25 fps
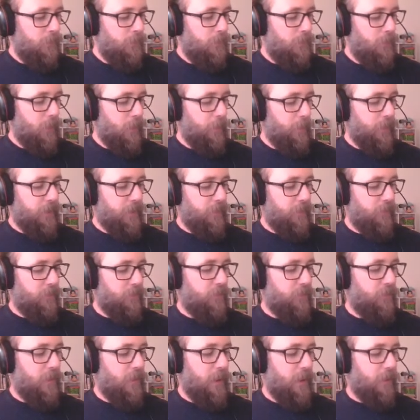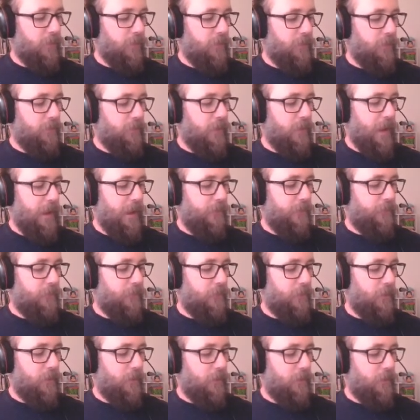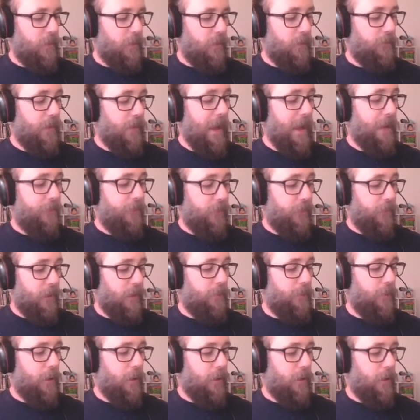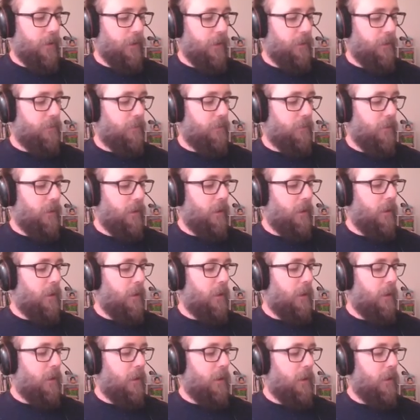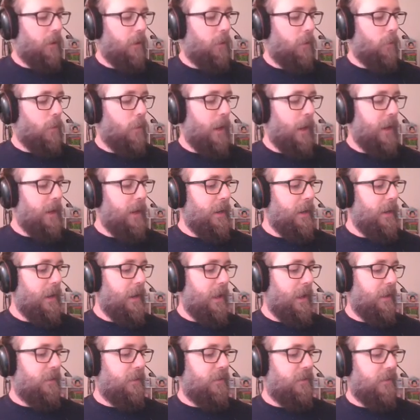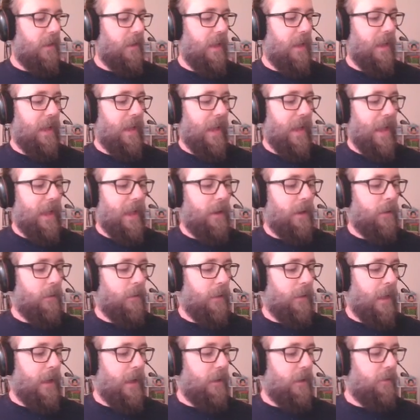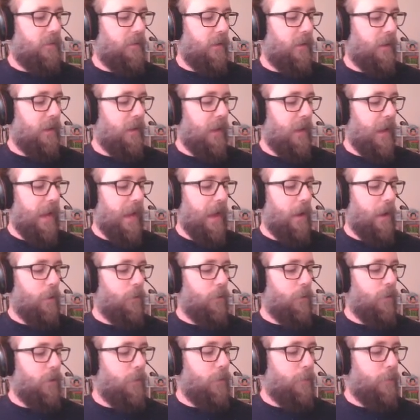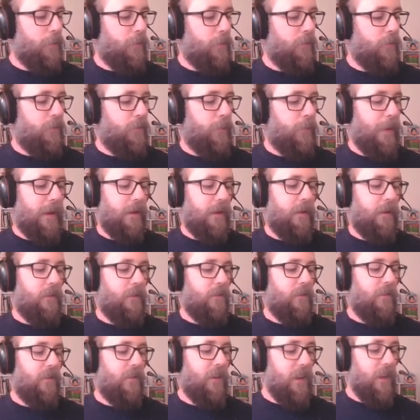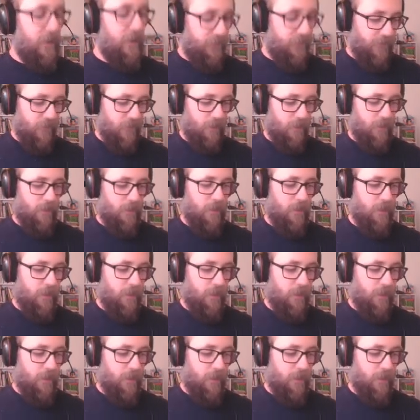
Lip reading: about the strength of African Americans. Write an essay analyzing how their perspectives differ,